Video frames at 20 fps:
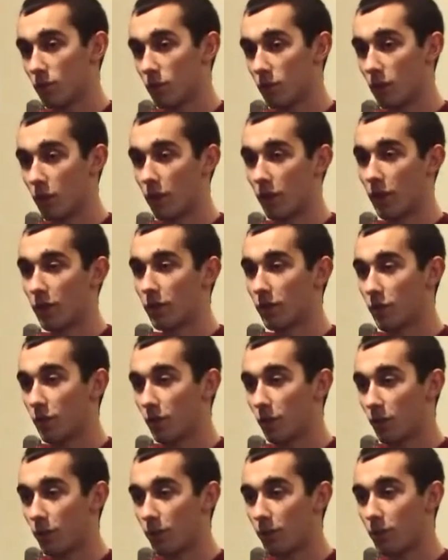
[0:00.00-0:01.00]
Oh yeah,
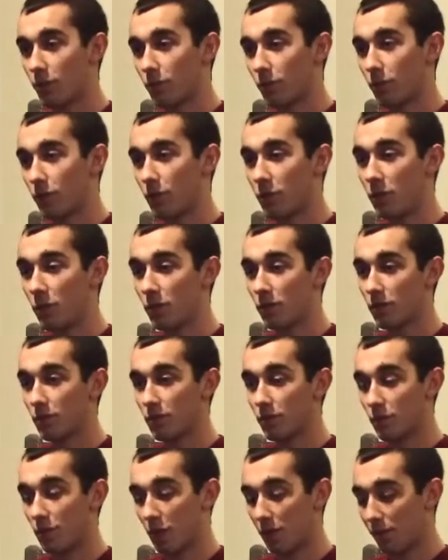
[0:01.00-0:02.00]
there were
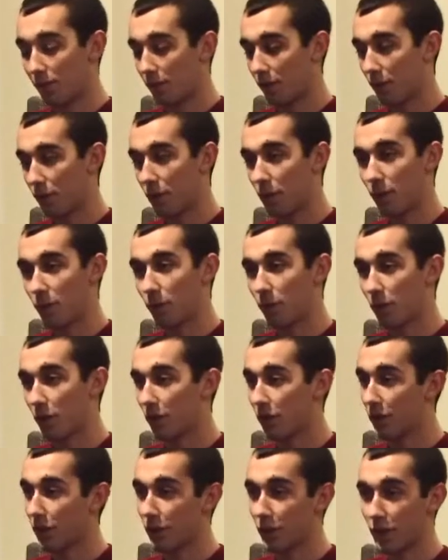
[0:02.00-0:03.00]
definitely people
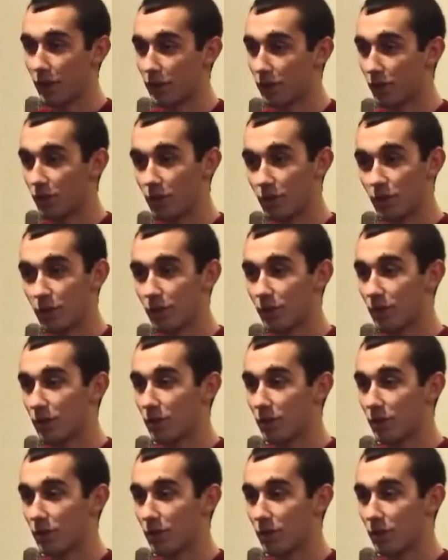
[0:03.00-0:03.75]
giving lessons.